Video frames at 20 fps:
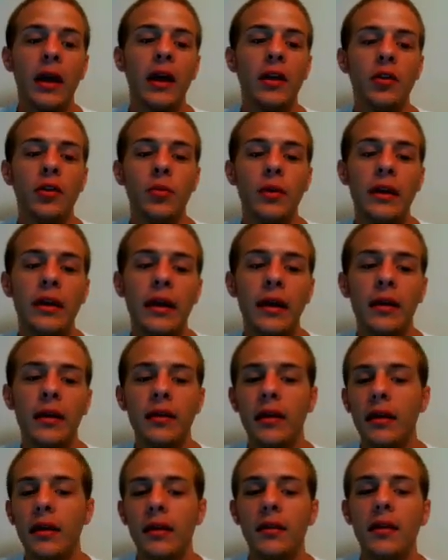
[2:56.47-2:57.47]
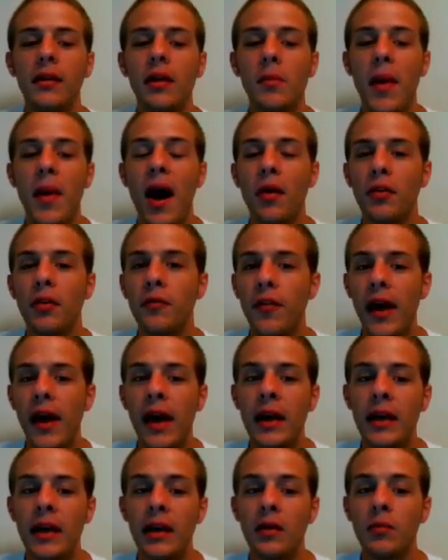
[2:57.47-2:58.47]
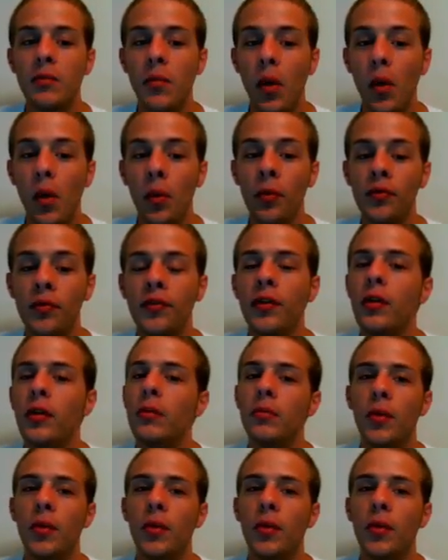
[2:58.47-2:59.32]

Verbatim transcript: and you would get the amount of A in moles